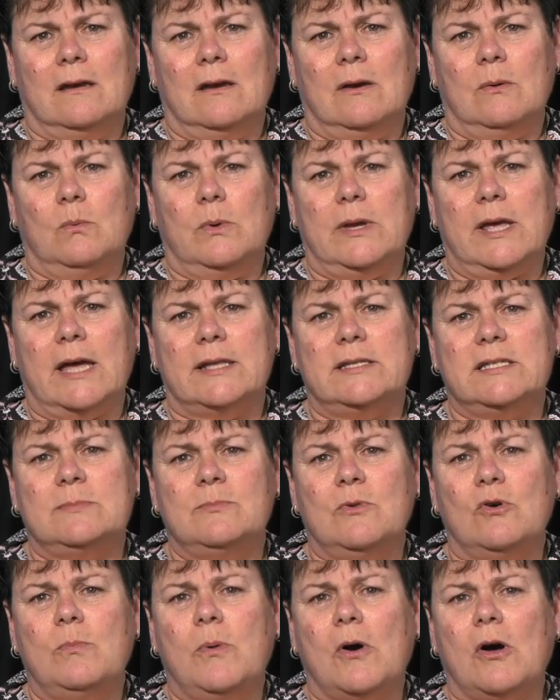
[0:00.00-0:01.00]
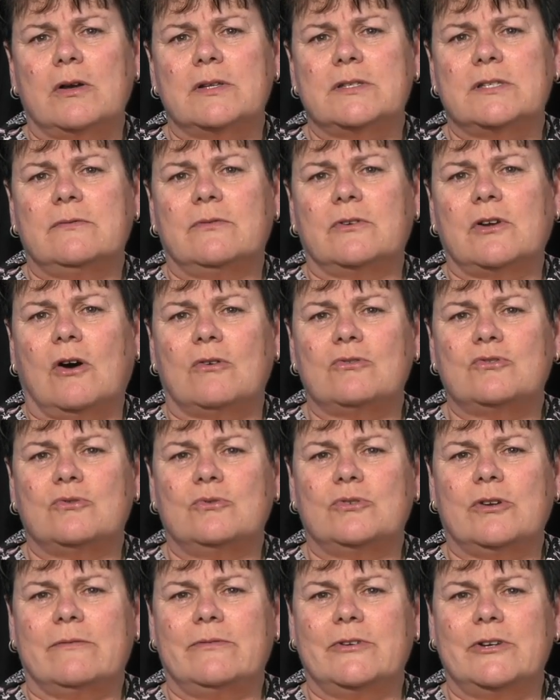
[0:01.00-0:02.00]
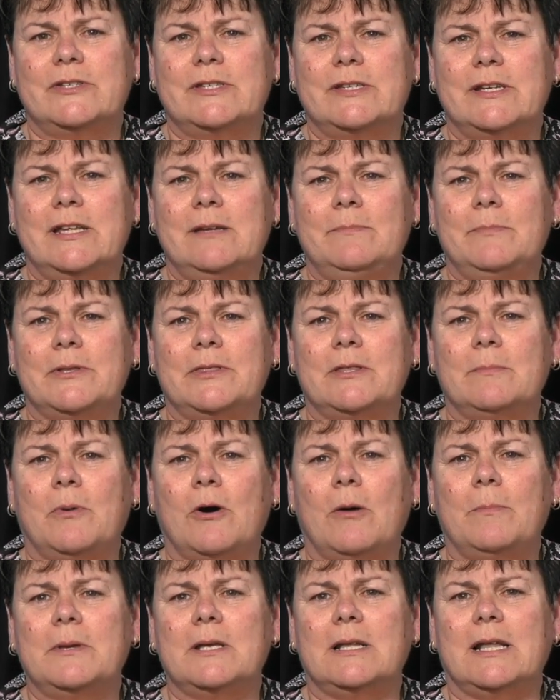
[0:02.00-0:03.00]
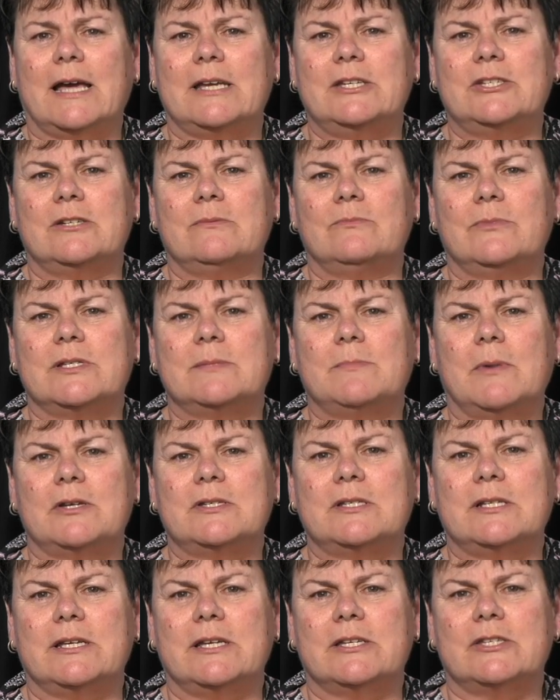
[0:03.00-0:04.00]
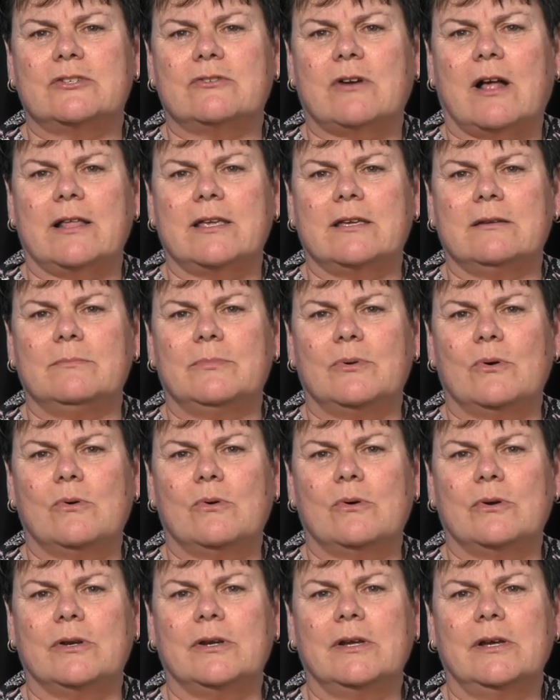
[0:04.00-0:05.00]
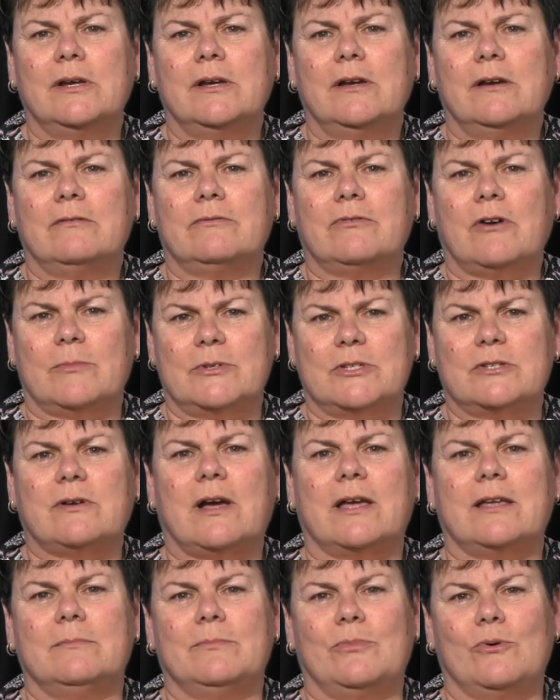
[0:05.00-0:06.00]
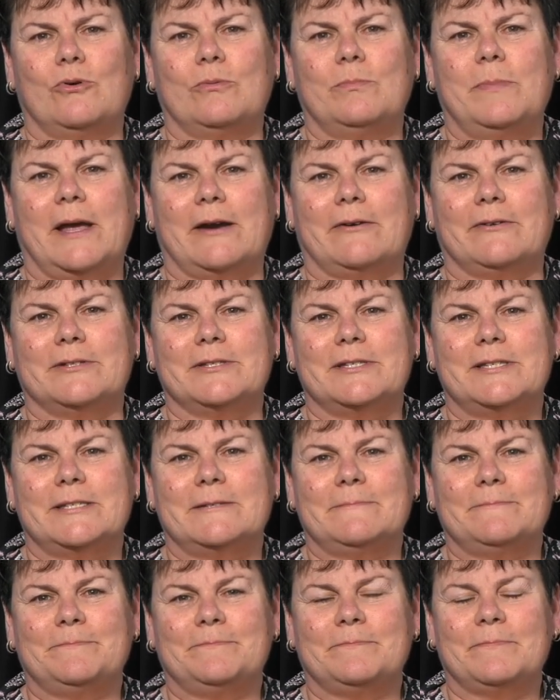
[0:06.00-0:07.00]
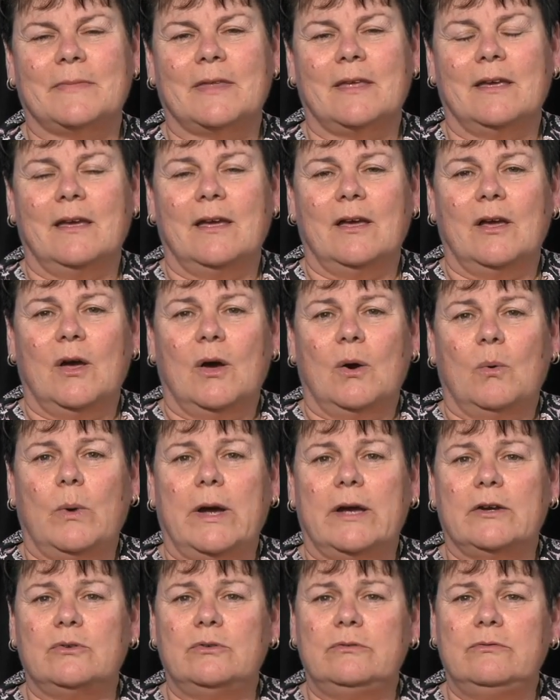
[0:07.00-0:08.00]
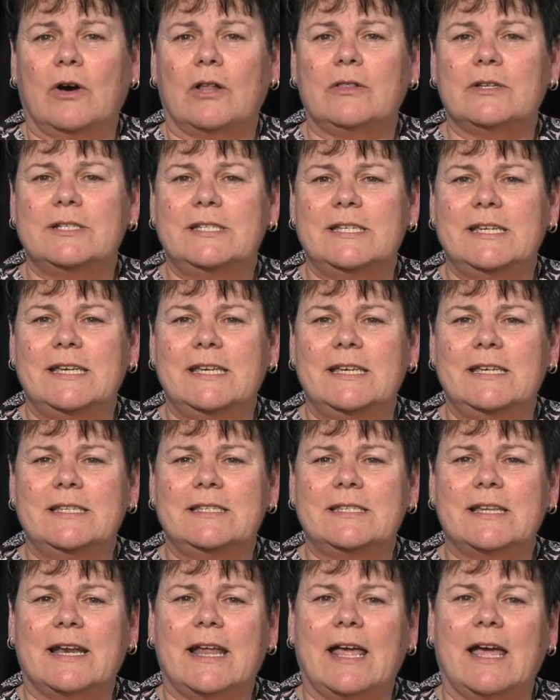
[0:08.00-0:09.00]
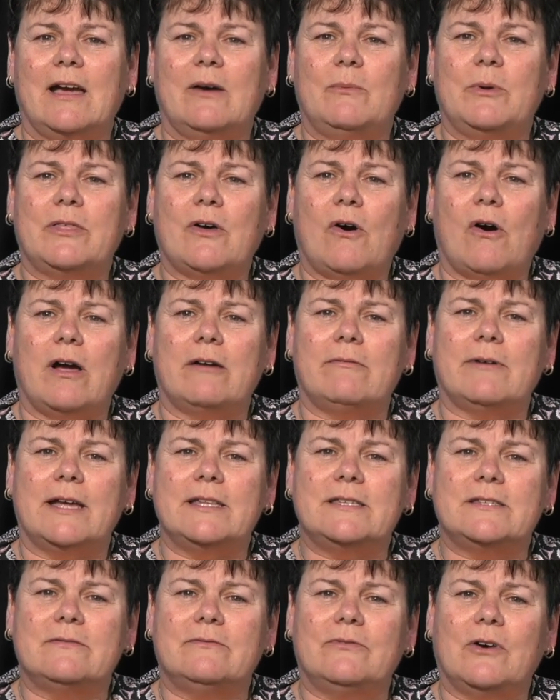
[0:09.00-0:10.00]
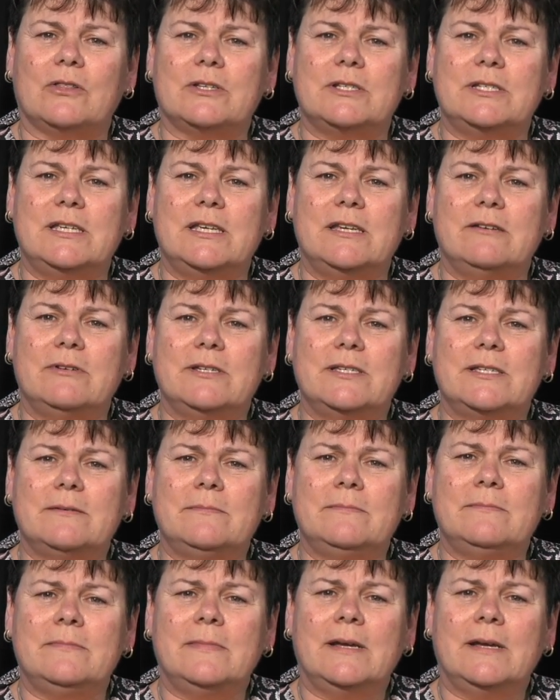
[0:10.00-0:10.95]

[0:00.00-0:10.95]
We had small pockets of cultural diversity, but the population was mostly Australian-born from Australian-born parents. We're good volunteers and with high rates of volunteerism,